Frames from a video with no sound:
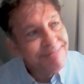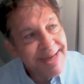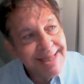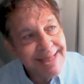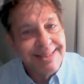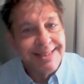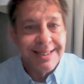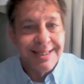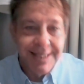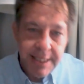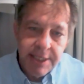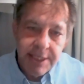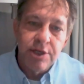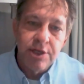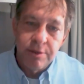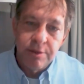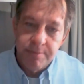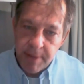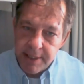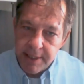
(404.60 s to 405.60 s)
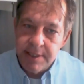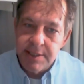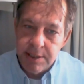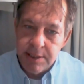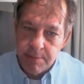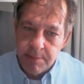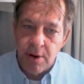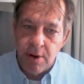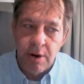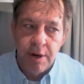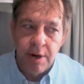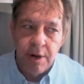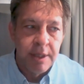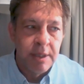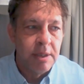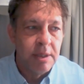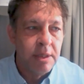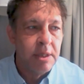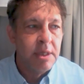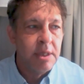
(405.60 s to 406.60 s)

basically killed by the Tea Party.